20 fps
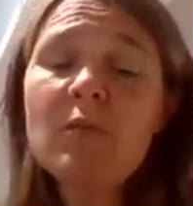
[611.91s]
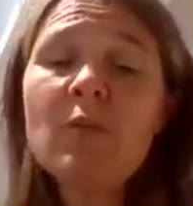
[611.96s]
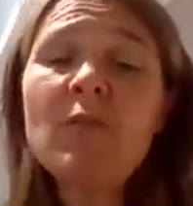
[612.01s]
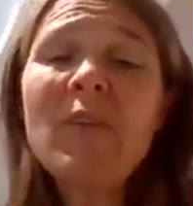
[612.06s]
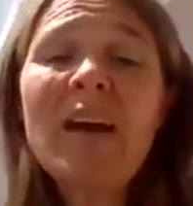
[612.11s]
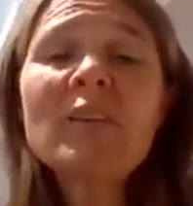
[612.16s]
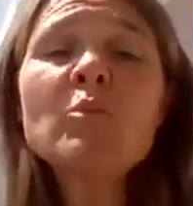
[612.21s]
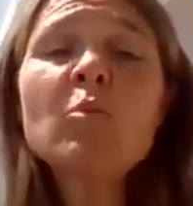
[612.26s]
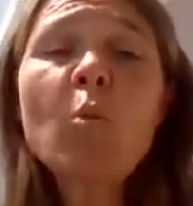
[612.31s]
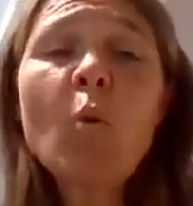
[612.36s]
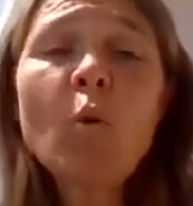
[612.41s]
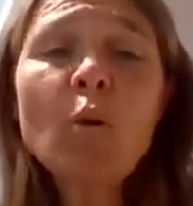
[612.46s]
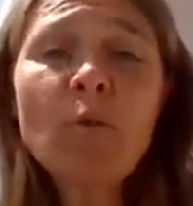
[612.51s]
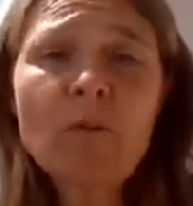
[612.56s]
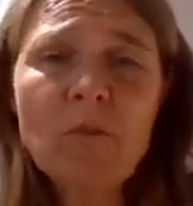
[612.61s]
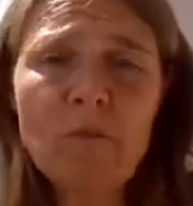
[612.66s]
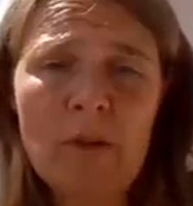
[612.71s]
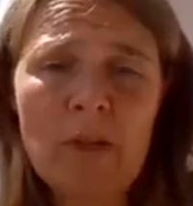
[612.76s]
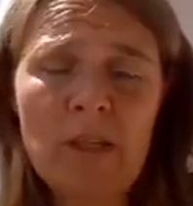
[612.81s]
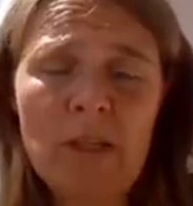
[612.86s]
So that's one
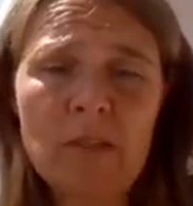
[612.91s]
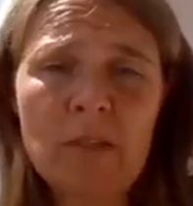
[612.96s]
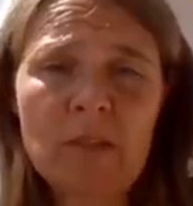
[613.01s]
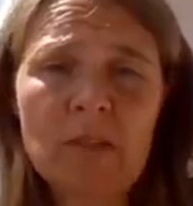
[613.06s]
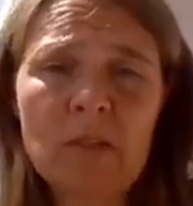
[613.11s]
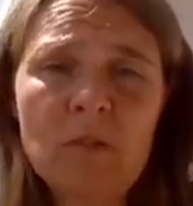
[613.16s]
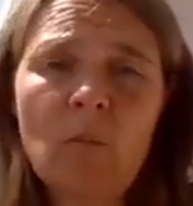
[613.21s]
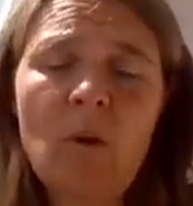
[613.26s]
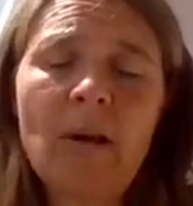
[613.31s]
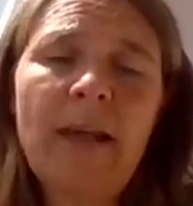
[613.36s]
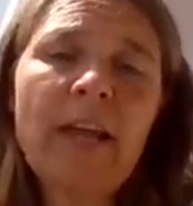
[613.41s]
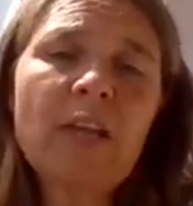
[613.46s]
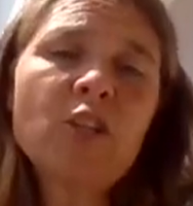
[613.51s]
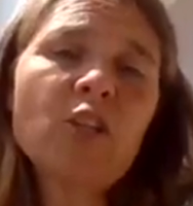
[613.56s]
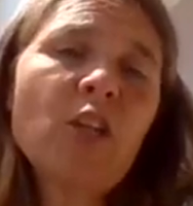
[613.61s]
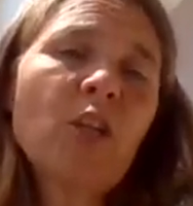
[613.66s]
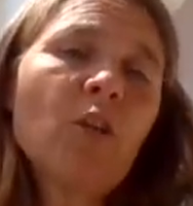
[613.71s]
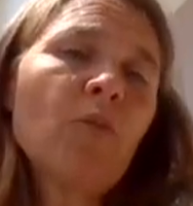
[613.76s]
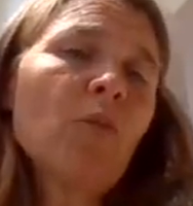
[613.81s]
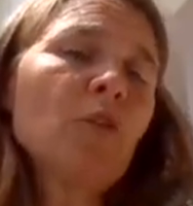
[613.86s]
of the reasons why
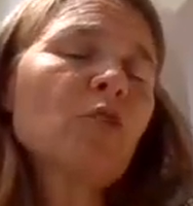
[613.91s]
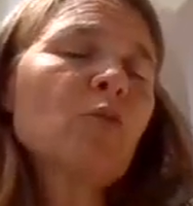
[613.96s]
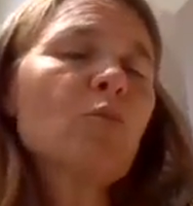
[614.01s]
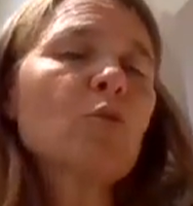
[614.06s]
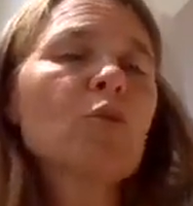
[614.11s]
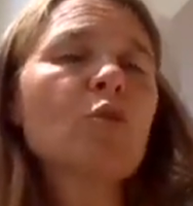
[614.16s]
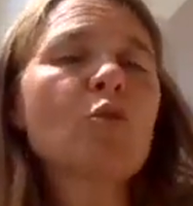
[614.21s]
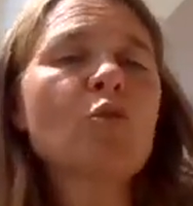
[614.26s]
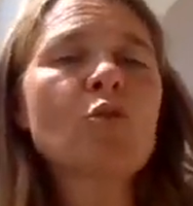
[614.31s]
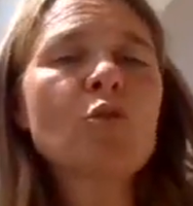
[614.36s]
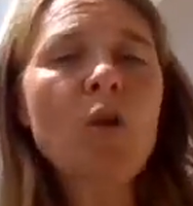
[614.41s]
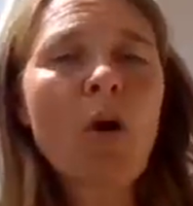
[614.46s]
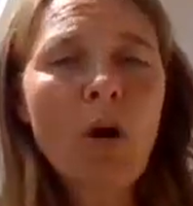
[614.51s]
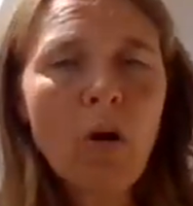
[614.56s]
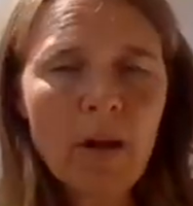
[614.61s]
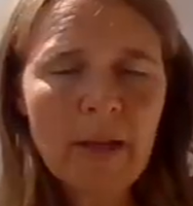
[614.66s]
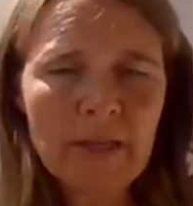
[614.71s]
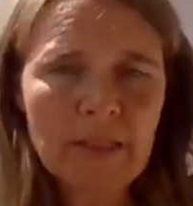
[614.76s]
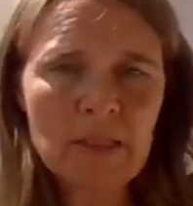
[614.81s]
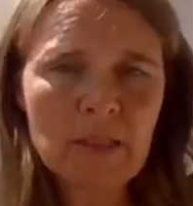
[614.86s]
Ashley Cross was
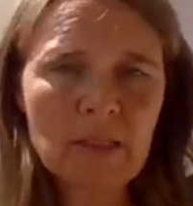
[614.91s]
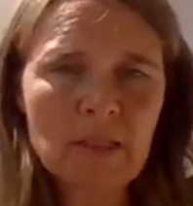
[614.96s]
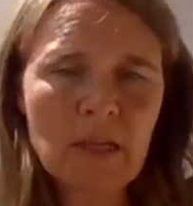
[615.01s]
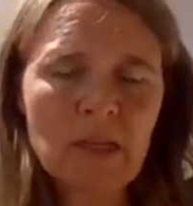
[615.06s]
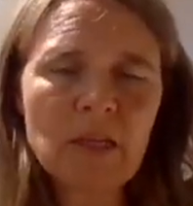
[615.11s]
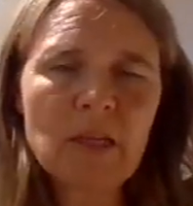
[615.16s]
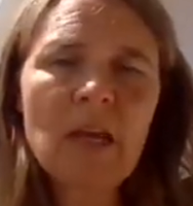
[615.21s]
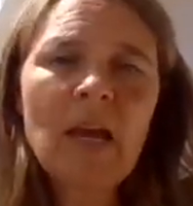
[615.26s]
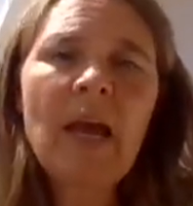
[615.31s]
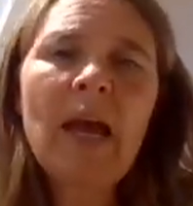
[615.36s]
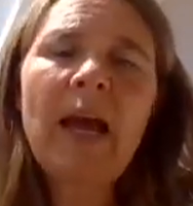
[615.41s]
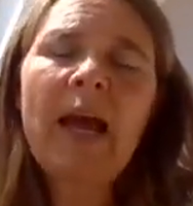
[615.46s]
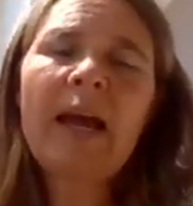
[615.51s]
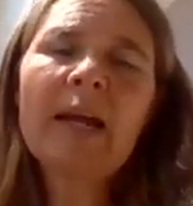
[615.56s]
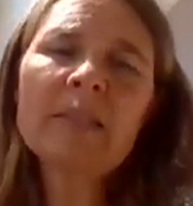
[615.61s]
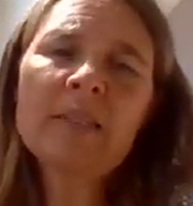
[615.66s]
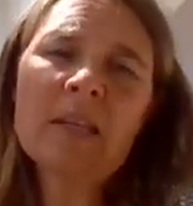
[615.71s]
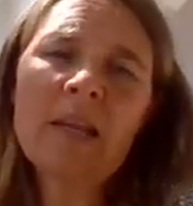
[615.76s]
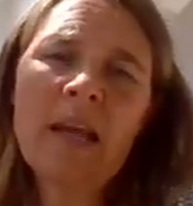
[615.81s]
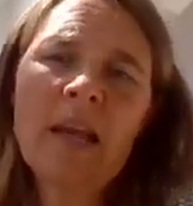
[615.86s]
not listed
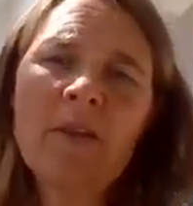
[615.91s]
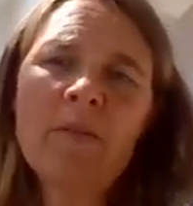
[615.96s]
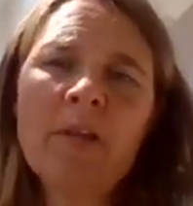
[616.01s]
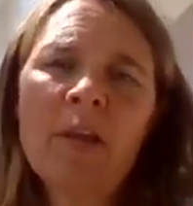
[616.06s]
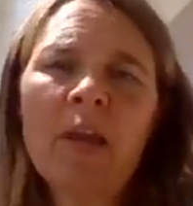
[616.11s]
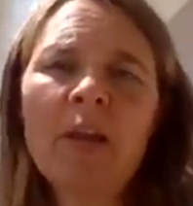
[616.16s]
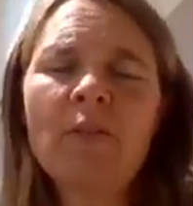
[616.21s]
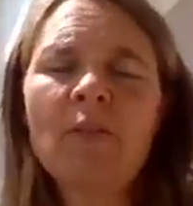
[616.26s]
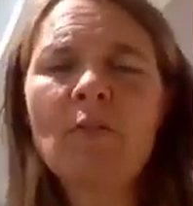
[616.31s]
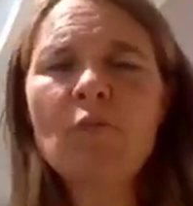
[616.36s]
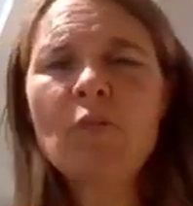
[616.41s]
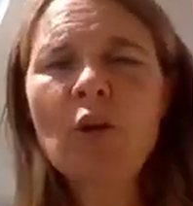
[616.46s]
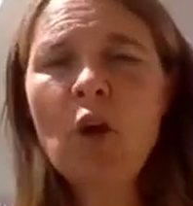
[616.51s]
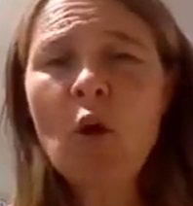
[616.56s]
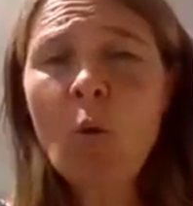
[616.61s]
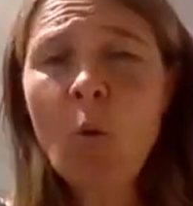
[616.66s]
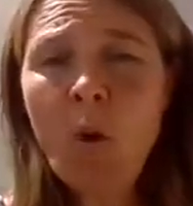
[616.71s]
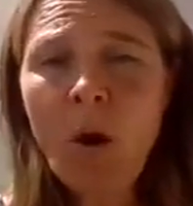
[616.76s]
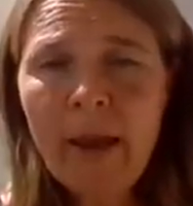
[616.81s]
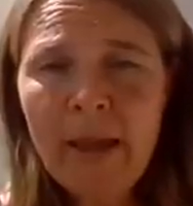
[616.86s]
as an area that
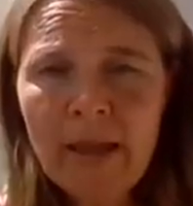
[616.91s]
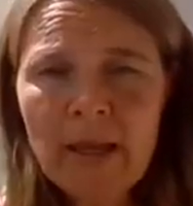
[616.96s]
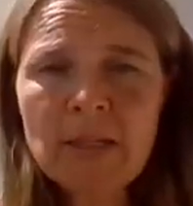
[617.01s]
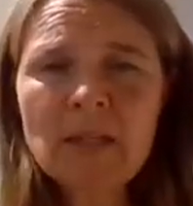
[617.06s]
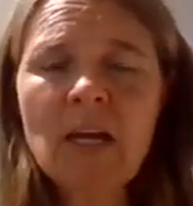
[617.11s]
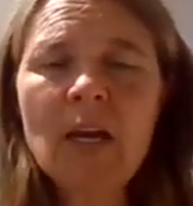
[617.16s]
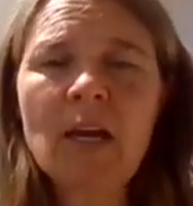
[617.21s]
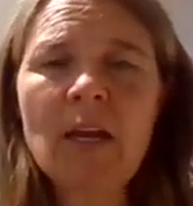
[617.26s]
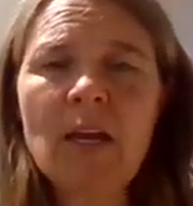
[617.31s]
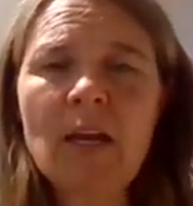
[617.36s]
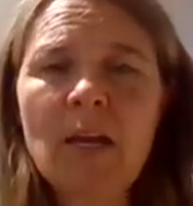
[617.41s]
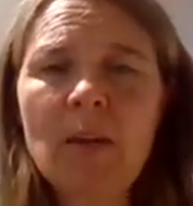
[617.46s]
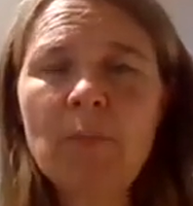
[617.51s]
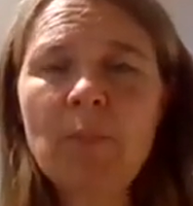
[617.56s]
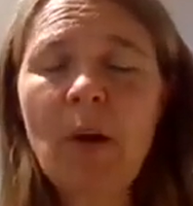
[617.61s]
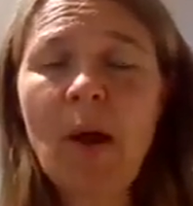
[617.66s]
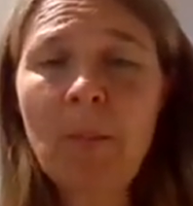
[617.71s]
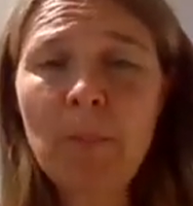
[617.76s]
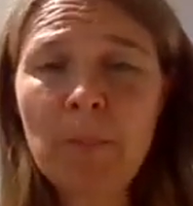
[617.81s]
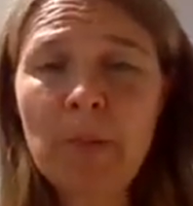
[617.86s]
required a
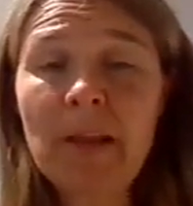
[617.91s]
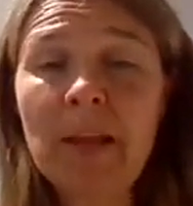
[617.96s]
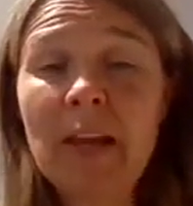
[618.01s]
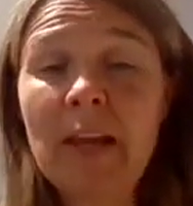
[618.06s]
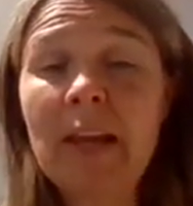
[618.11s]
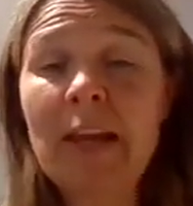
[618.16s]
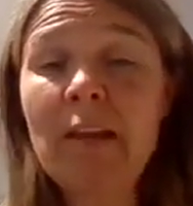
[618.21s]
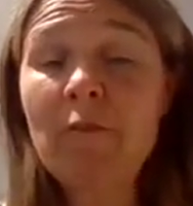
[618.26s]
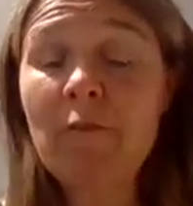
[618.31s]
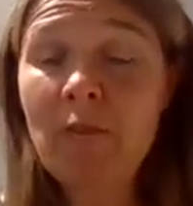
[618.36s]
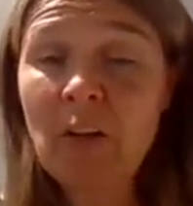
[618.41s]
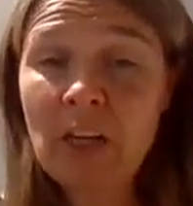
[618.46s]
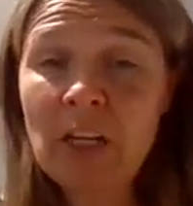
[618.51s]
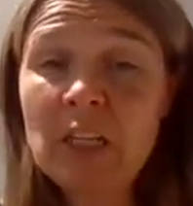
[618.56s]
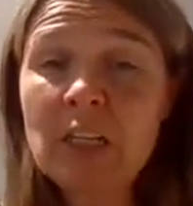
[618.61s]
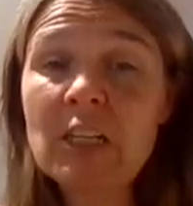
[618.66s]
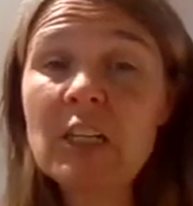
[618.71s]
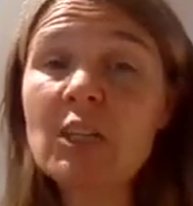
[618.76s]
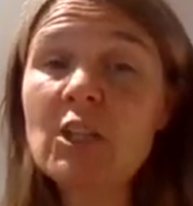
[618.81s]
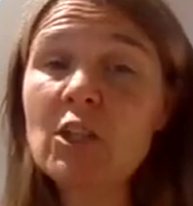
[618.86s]
publicly
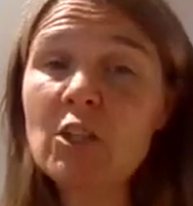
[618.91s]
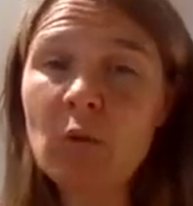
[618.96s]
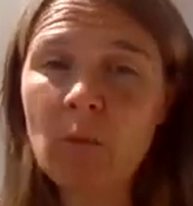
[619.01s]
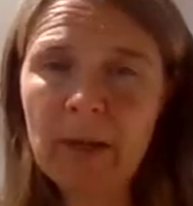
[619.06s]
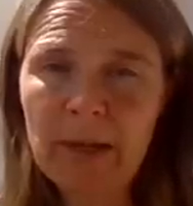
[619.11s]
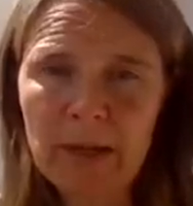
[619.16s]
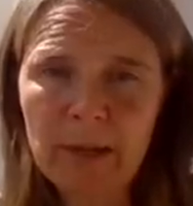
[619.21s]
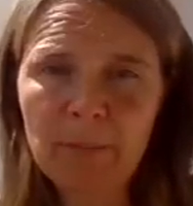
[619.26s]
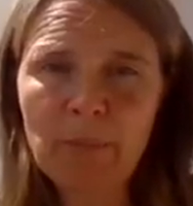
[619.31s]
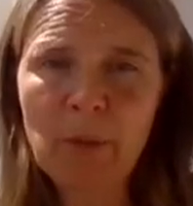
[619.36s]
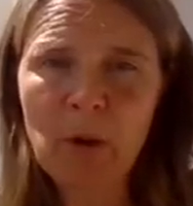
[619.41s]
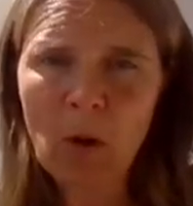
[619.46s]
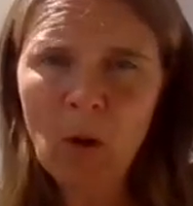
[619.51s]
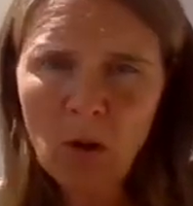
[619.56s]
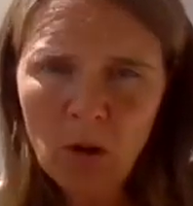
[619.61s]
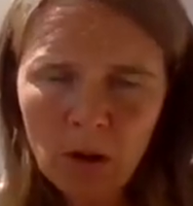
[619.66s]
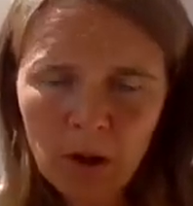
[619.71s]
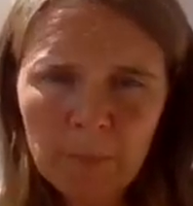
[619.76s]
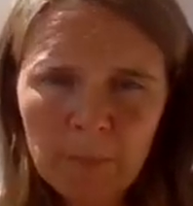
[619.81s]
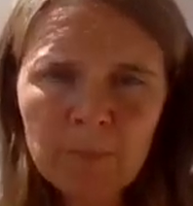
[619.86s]
funded toilet
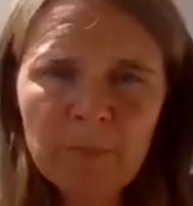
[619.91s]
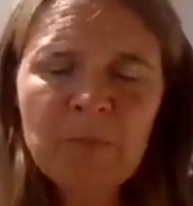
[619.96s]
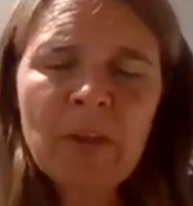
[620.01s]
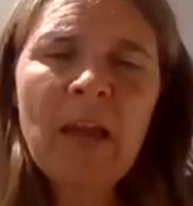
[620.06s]
block,